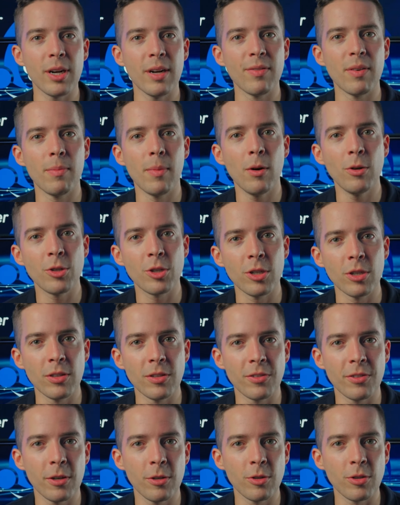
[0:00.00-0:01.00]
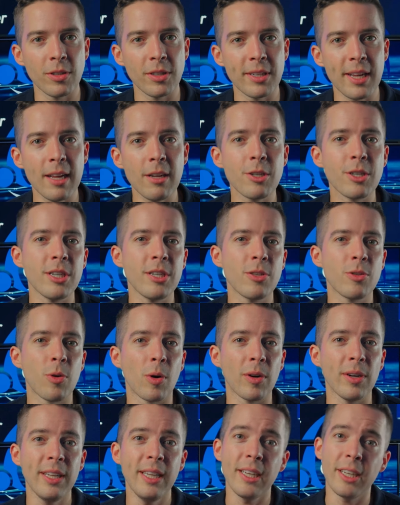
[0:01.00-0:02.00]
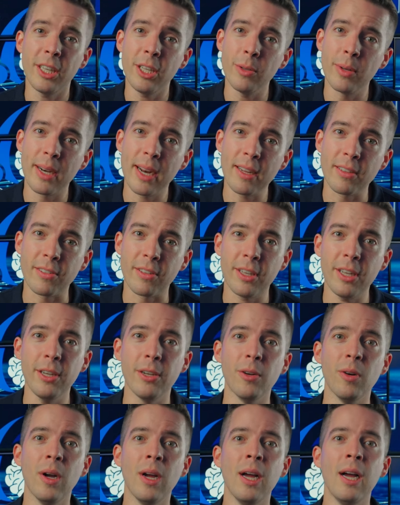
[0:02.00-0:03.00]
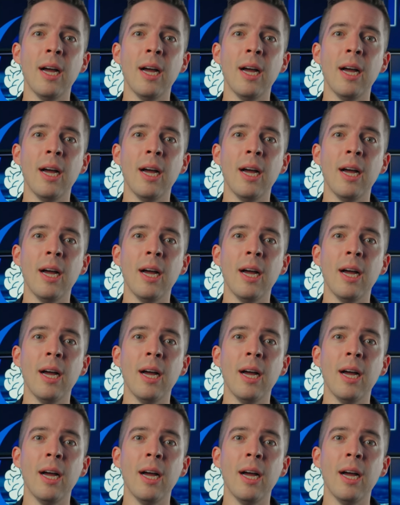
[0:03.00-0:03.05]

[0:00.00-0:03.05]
of emotional and social intelligence, or EQ and SQ,